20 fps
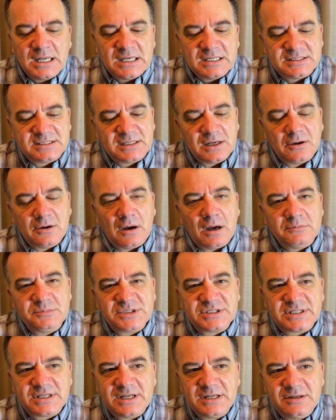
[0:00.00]
So I'm
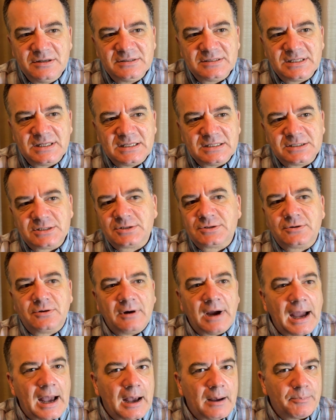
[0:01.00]
just going to use it as
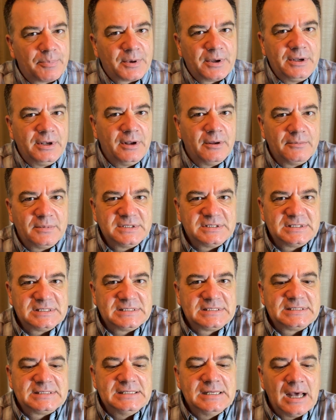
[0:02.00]
scrap, because
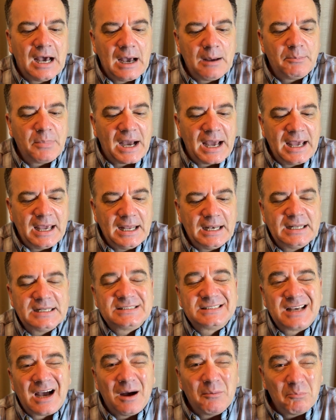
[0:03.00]
it's not buying.
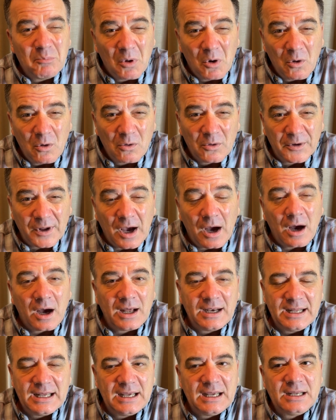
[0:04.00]
It's got mold
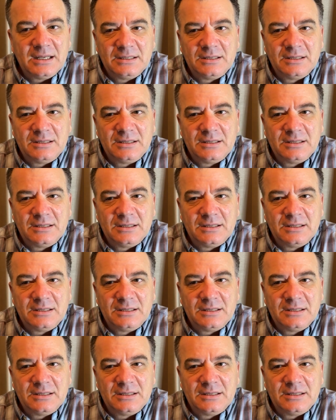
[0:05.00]
on it.